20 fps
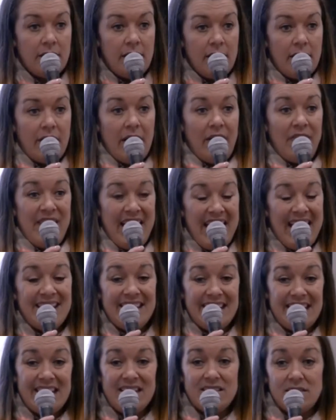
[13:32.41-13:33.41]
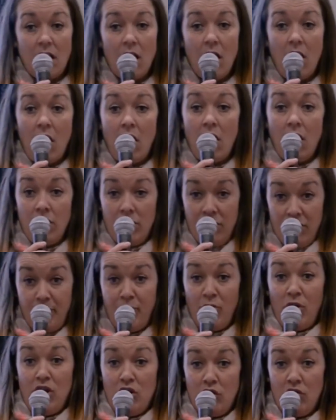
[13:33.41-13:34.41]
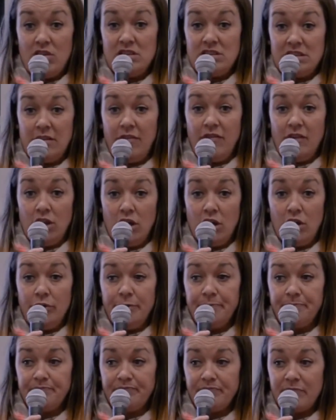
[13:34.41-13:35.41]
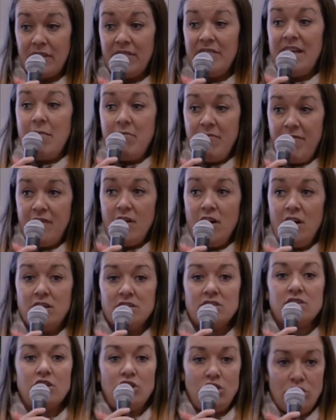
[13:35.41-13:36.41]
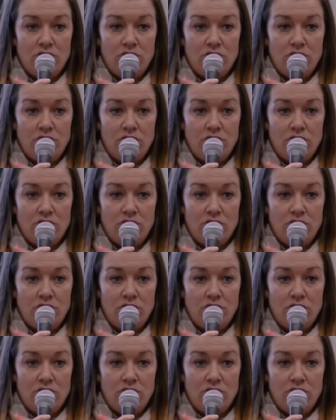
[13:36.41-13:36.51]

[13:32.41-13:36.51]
That their needs are the priority for you, them first, you